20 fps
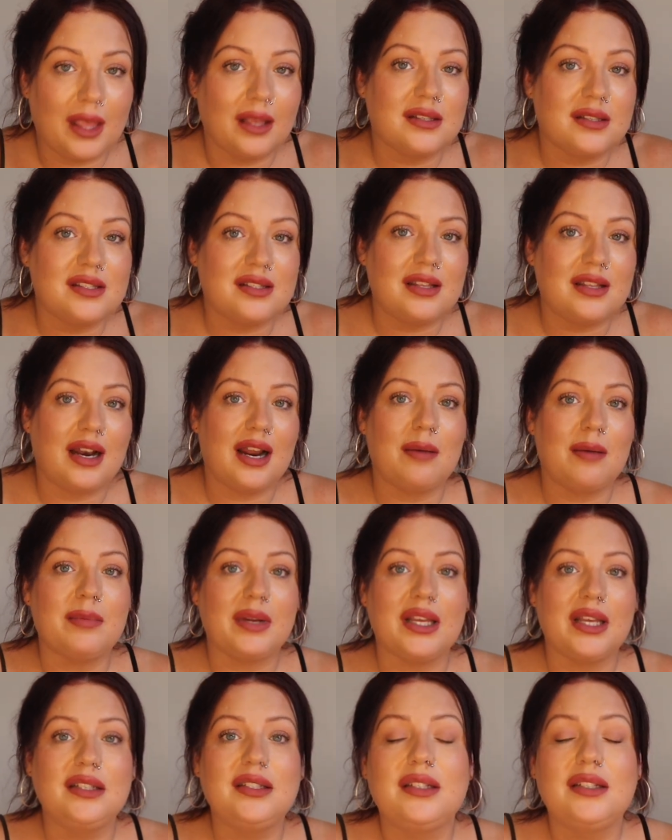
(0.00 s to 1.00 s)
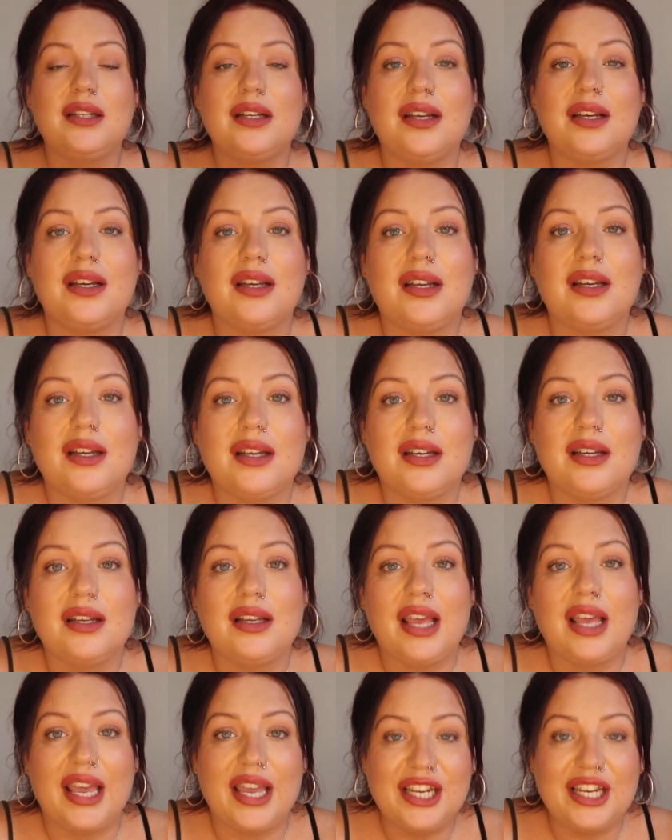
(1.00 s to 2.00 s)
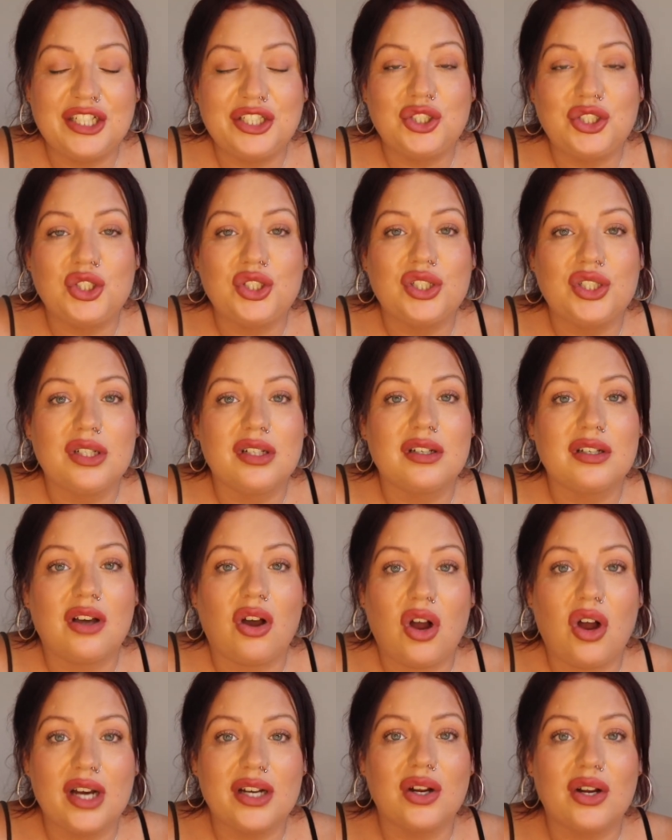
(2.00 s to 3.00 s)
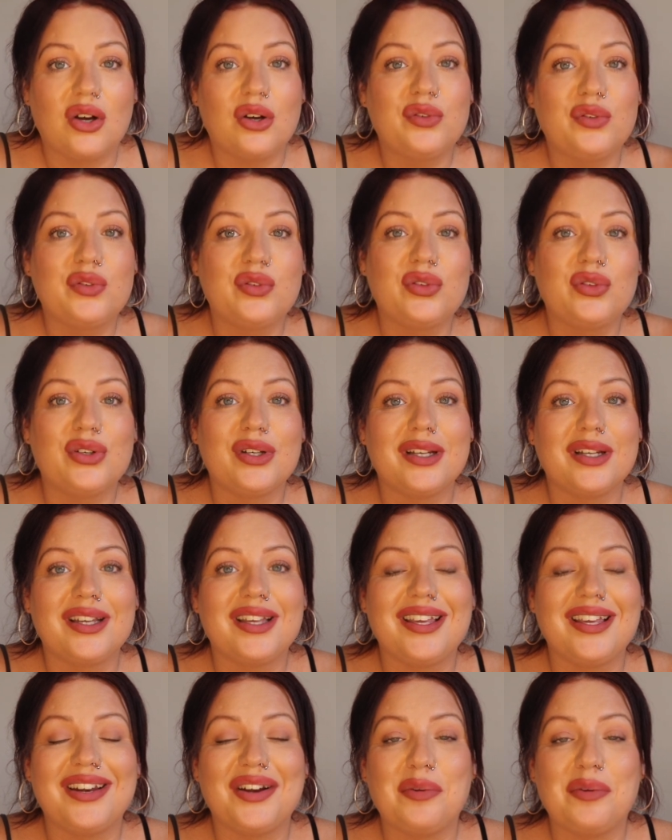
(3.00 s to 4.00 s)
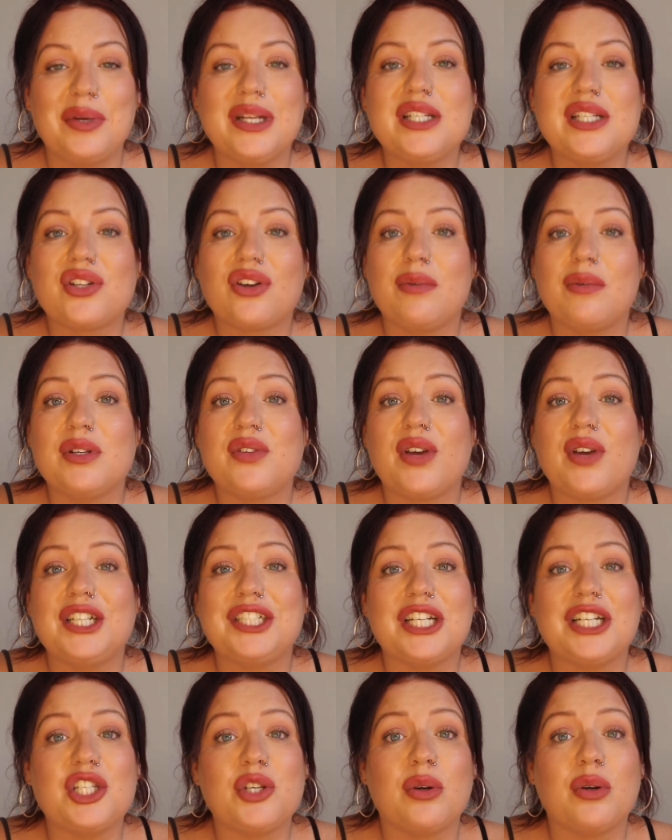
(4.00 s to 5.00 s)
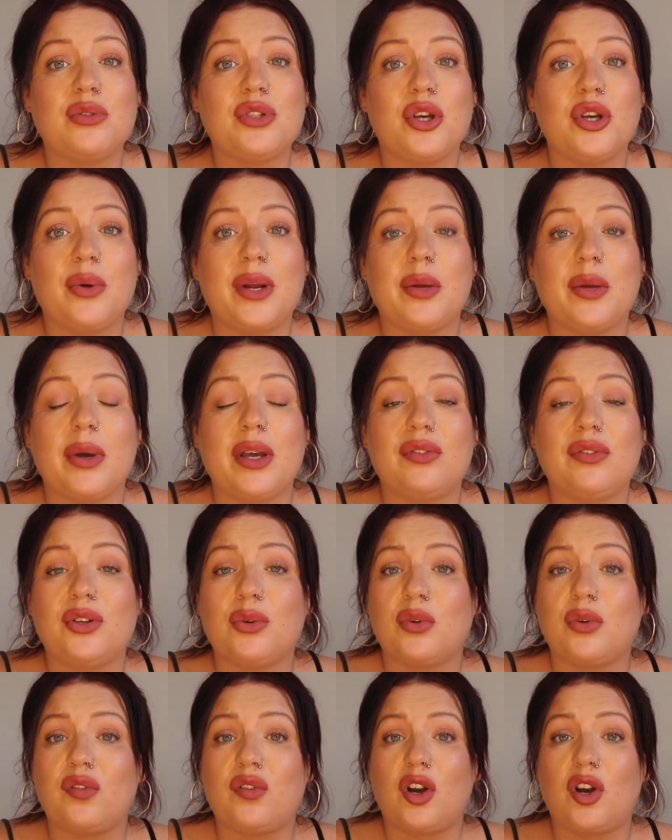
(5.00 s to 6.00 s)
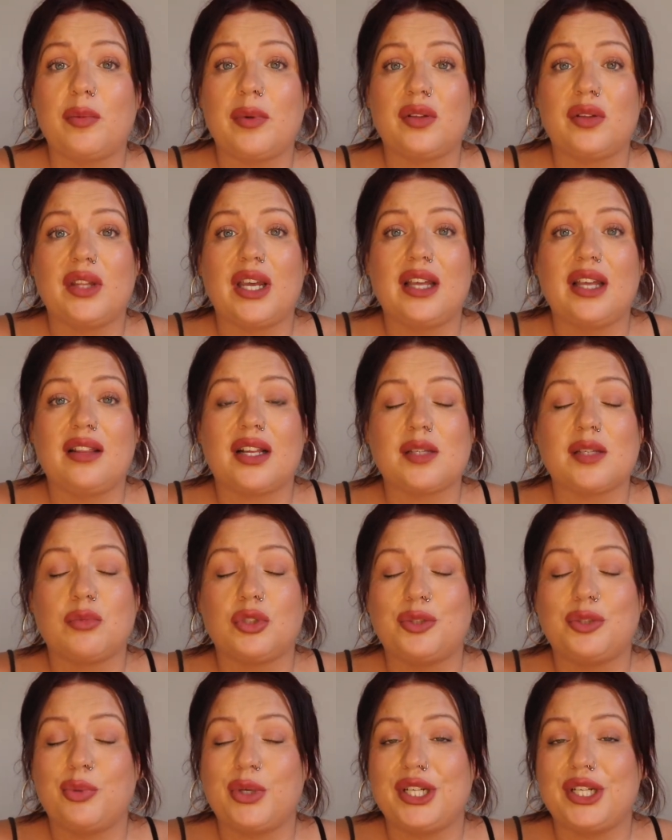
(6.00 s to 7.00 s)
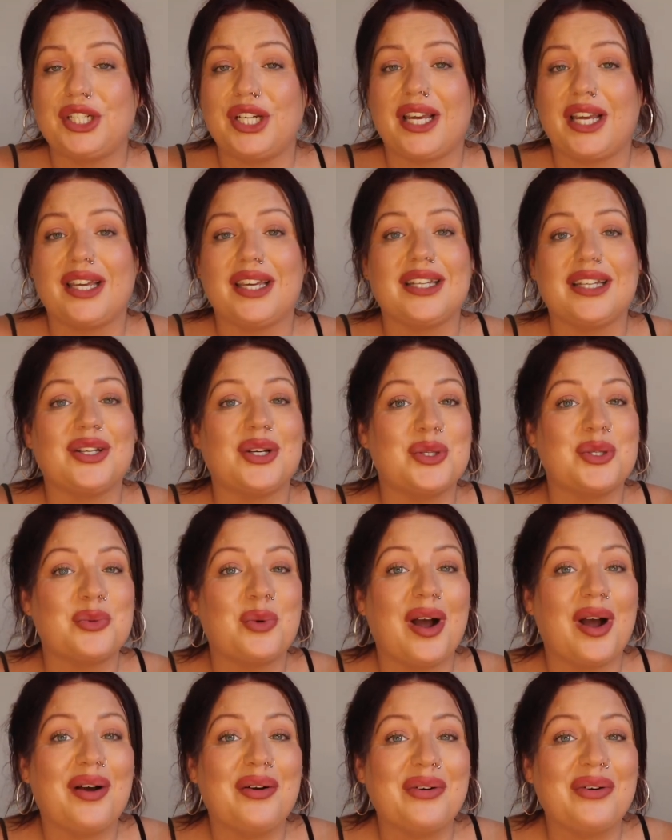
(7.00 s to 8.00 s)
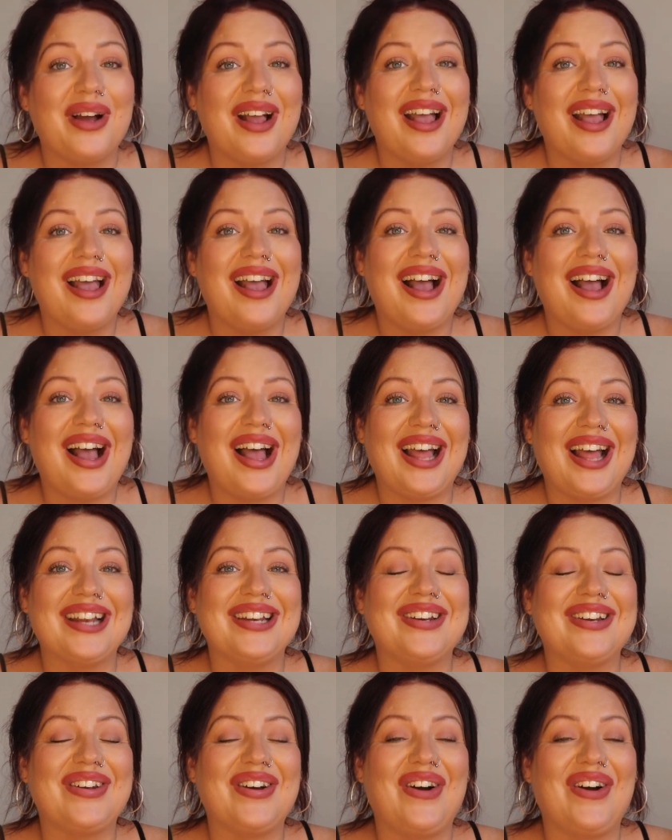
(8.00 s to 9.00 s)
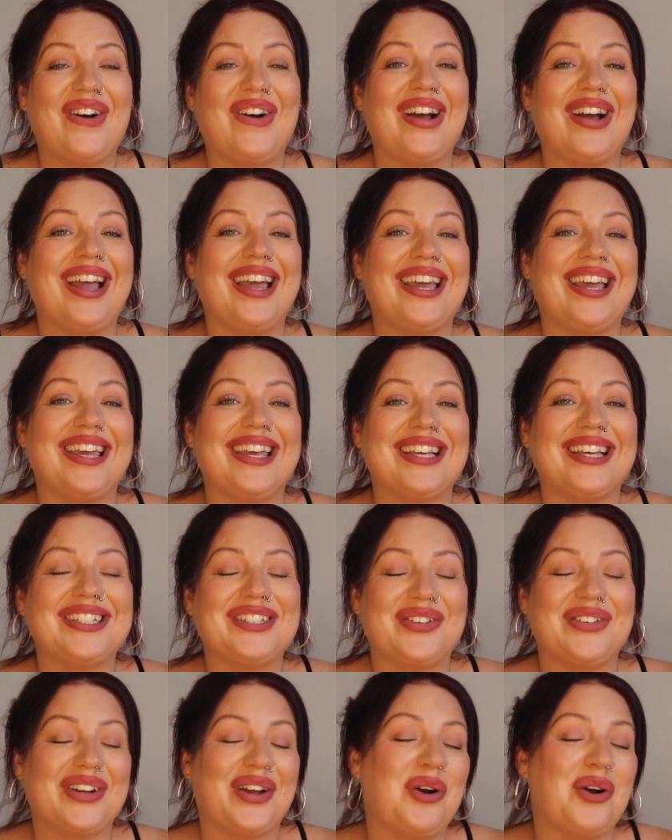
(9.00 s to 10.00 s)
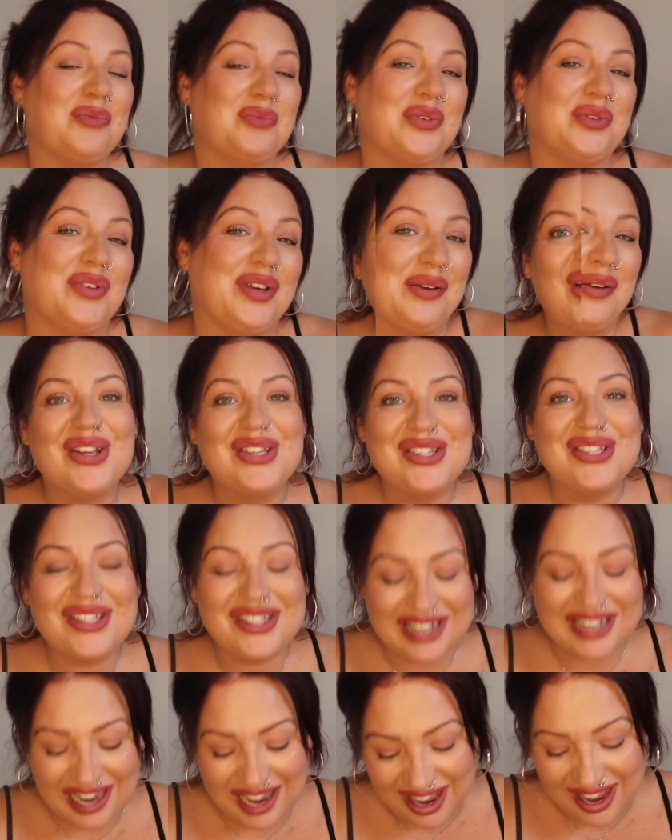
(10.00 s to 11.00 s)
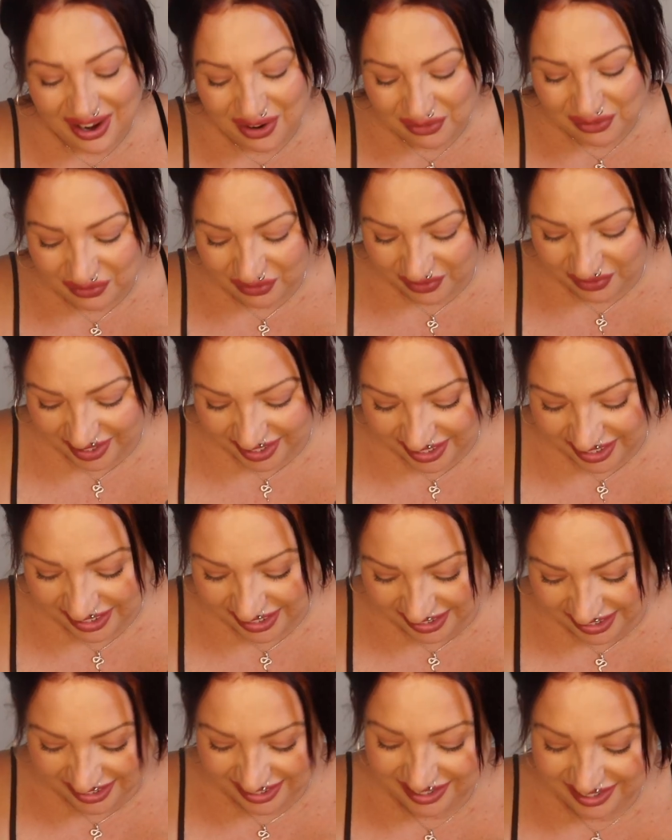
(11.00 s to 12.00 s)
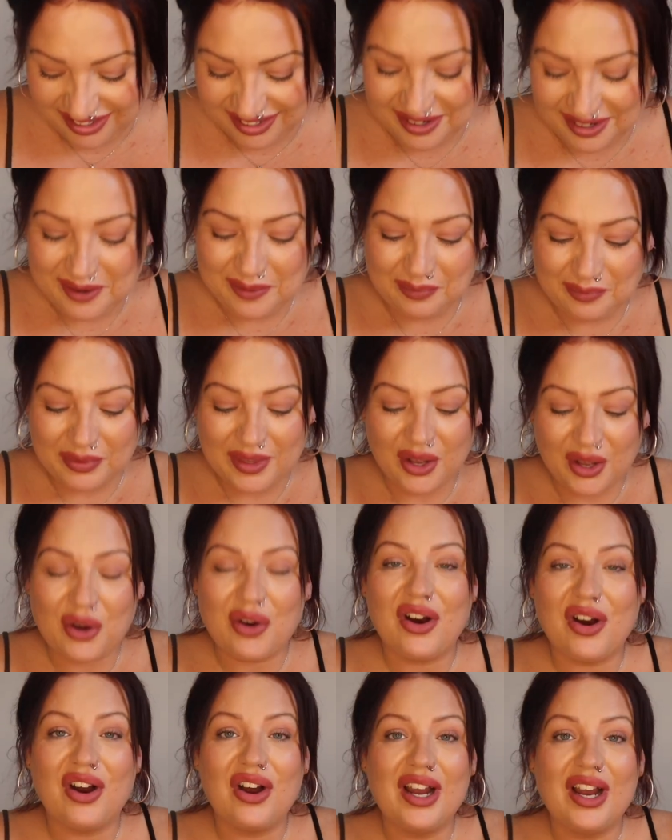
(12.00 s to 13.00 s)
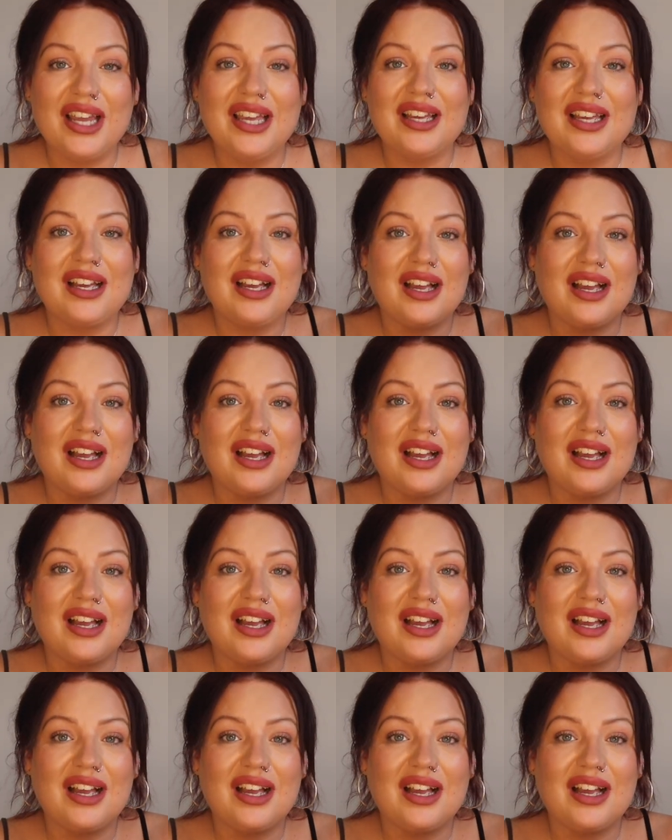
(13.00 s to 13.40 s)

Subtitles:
still happening-ish, kind of. You know, Instagram is FayJ202. Anyway, if you do want to follow me on there, that's much appreciated as well. And I shall get on with it. First outfit, all right,